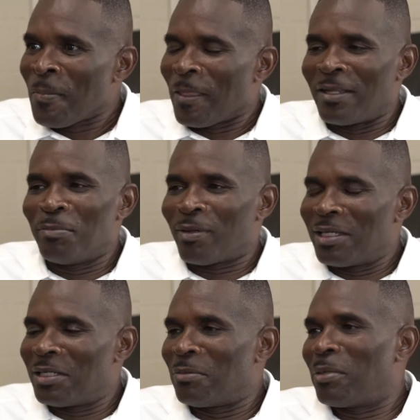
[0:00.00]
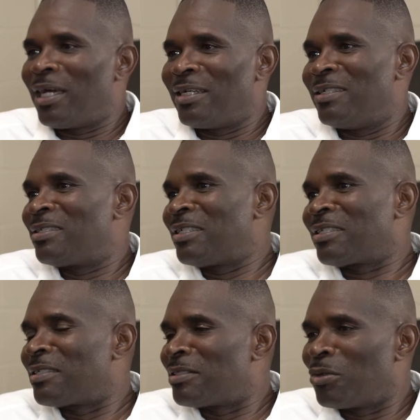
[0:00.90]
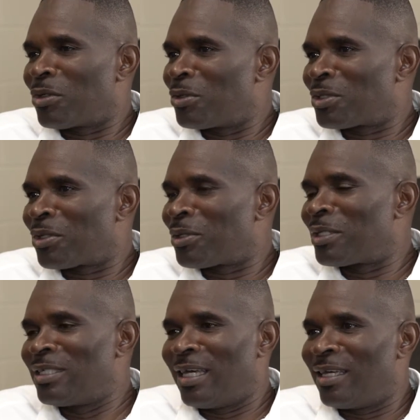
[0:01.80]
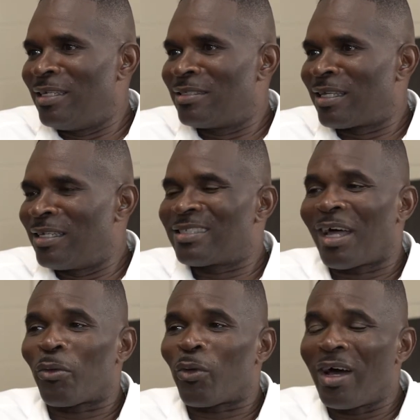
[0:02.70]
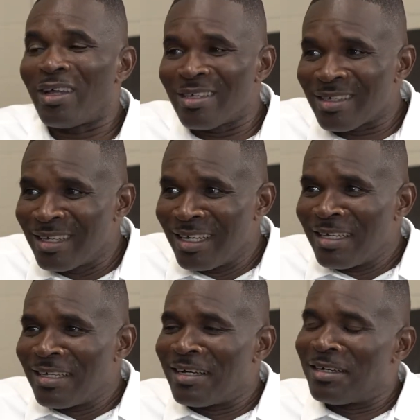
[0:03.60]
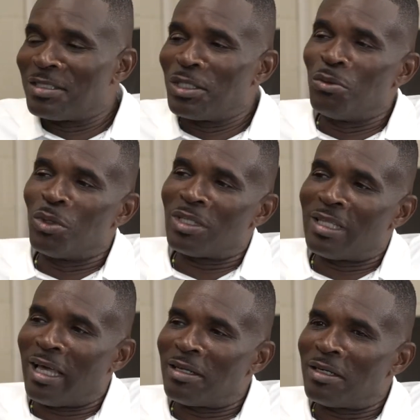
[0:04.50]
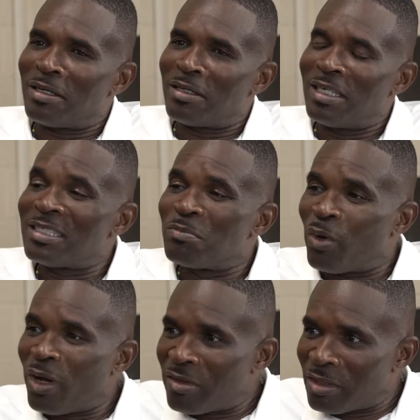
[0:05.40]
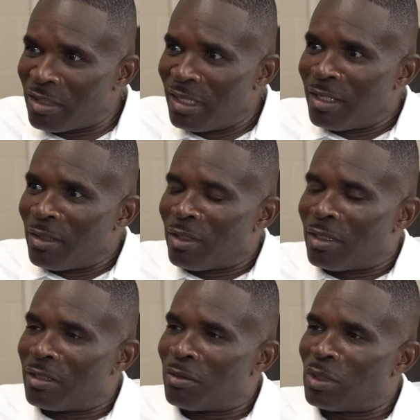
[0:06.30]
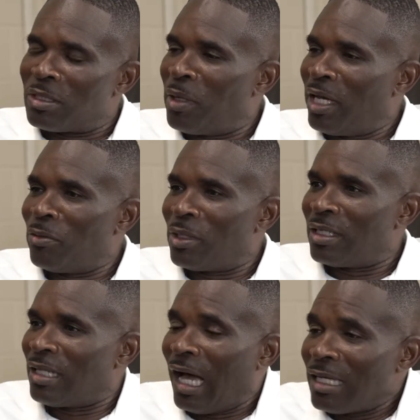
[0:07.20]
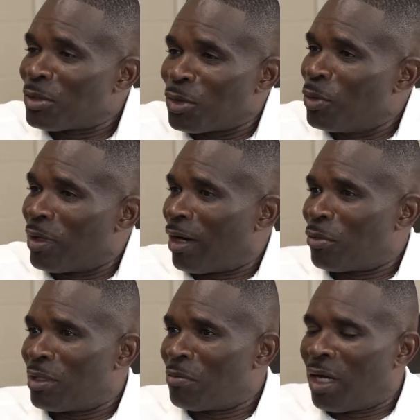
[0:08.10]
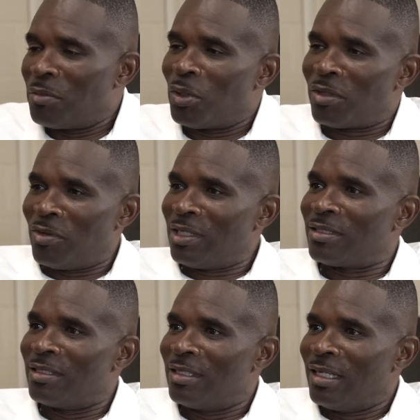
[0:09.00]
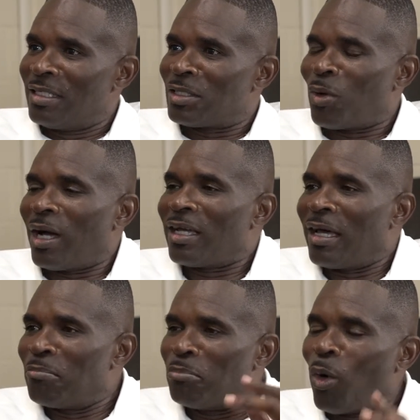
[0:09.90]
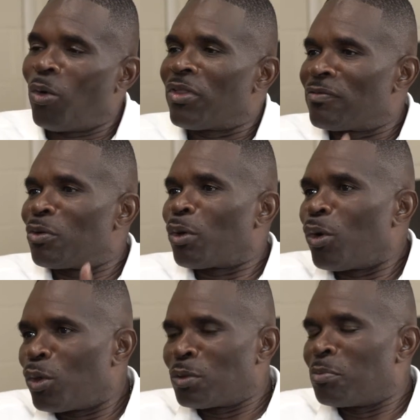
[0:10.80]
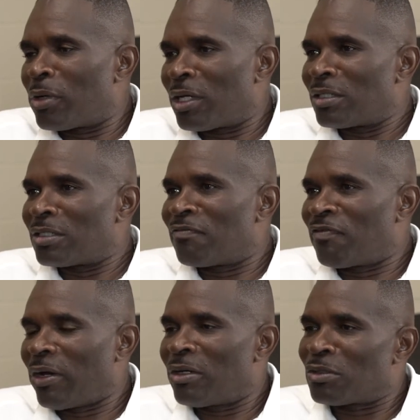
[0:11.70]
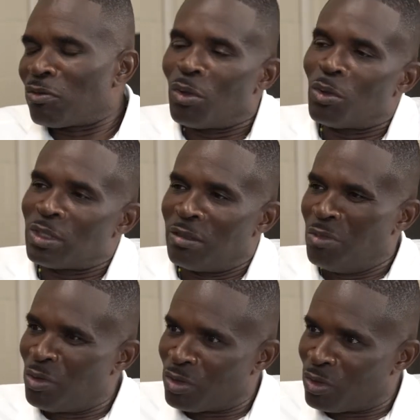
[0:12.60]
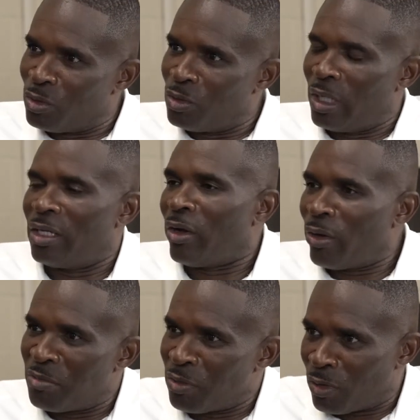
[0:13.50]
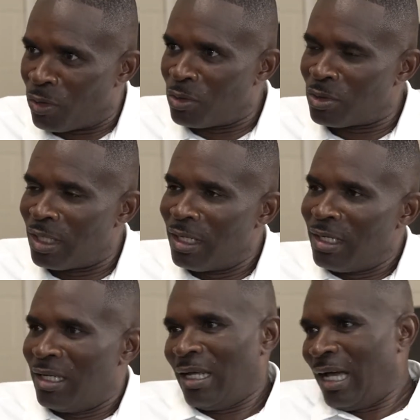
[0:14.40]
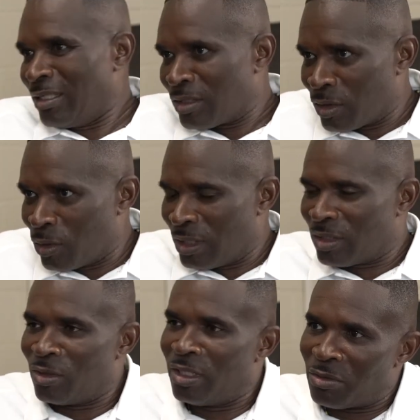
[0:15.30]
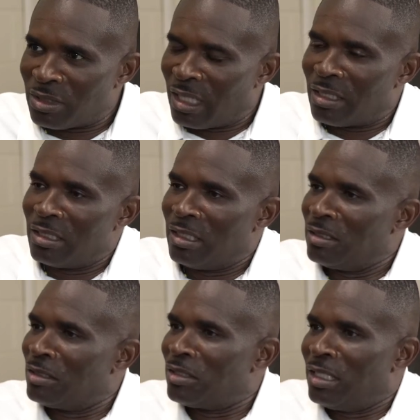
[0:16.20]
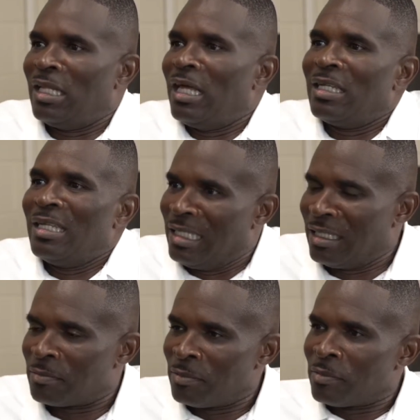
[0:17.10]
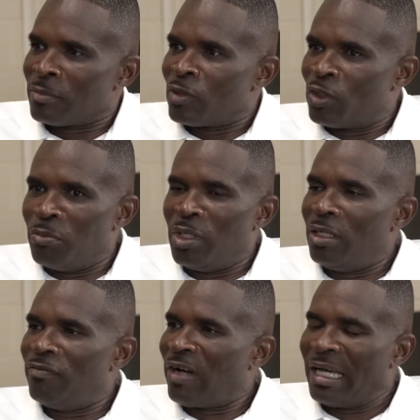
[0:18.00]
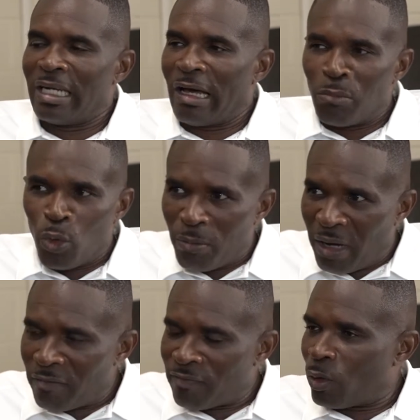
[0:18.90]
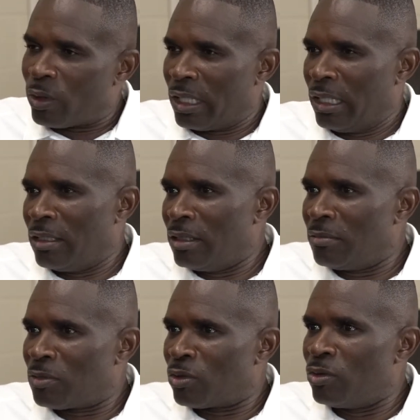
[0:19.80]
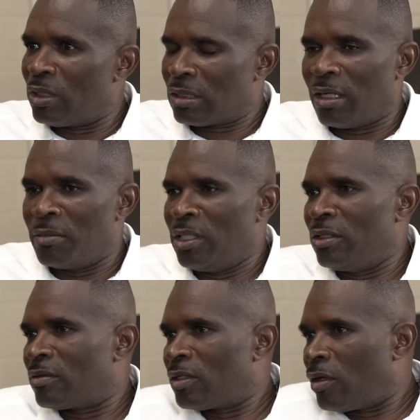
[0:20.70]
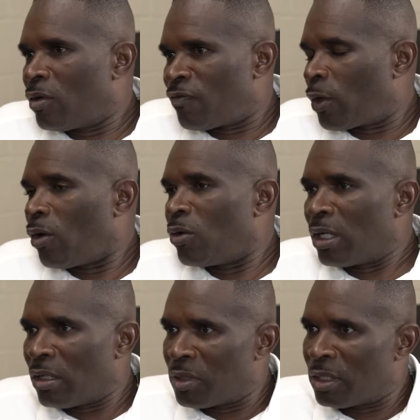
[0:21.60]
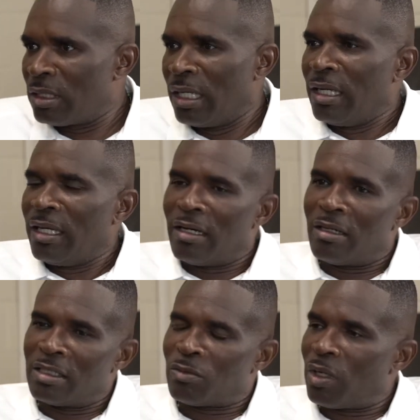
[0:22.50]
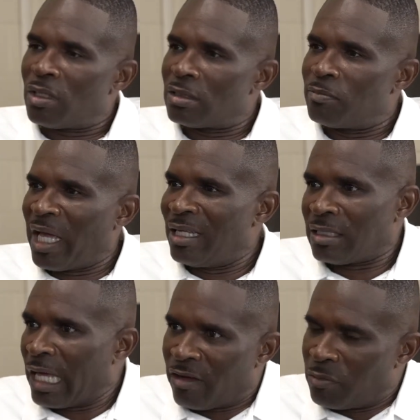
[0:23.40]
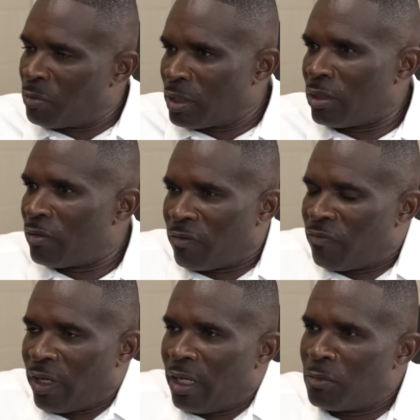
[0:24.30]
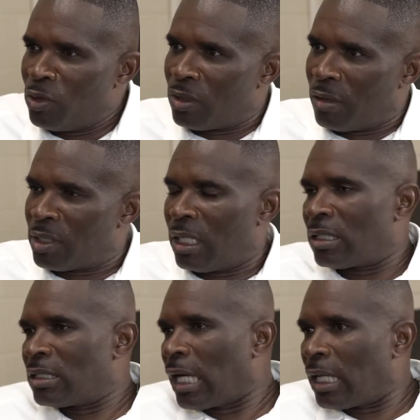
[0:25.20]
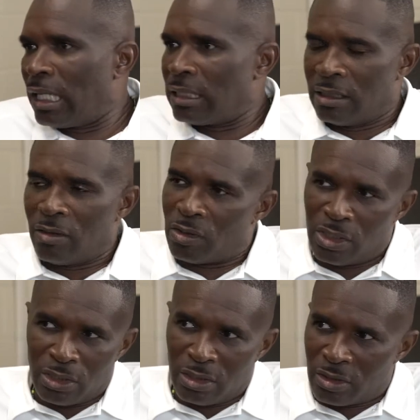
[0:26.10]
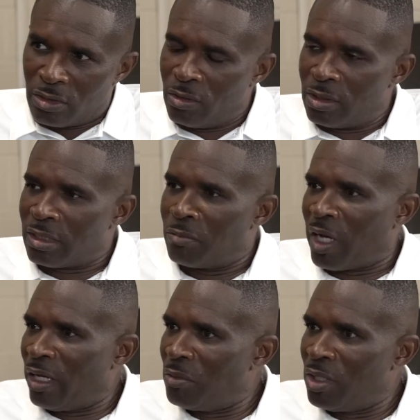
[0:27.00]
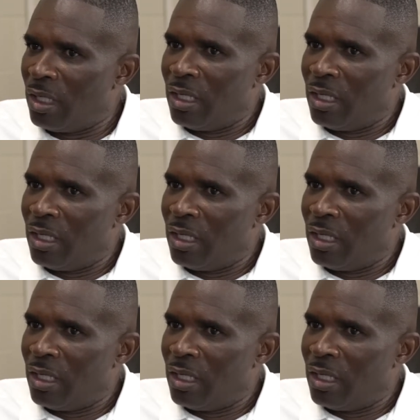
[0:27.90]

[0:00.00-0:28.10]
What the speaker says: And he played in the band in the 60s during those early days. And it's ironic, T.Wood, that his brother was the band director at the high school where I went, Miami Northwestern. So I got both of the Rose brothers, Ferris Rose in middle school and Herbert Rose in high school. And so there was that lineage and that link to me finding out more about Florida A&M through us coming here to for homecoming, as well as band staff members here from FAMU coming down to Tallahassee and auditioning students in Miami.